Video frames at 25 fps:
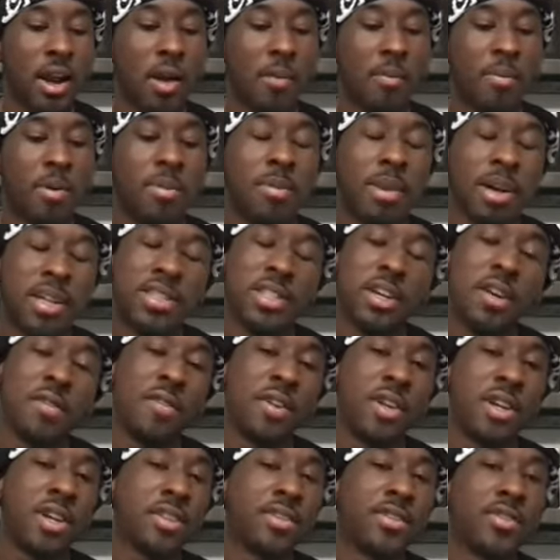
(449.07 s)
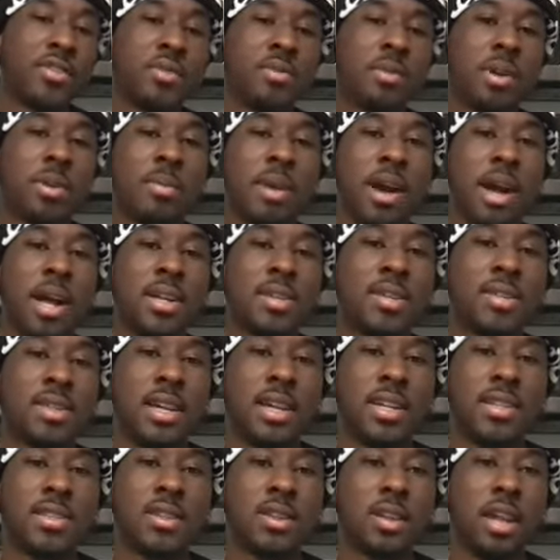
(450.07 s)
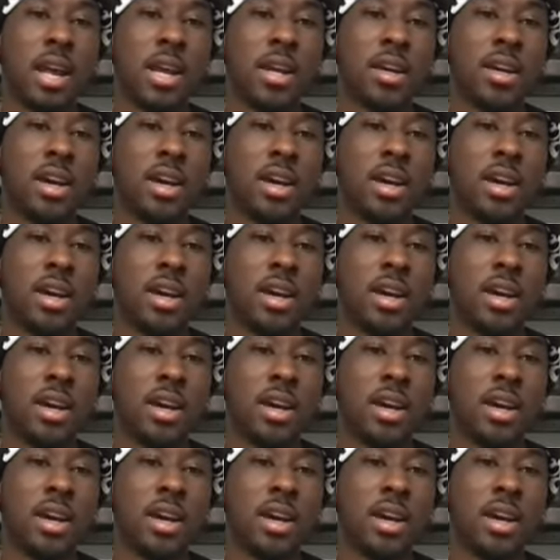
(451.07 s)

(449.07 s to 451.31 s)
put myself in the consumer mindset so like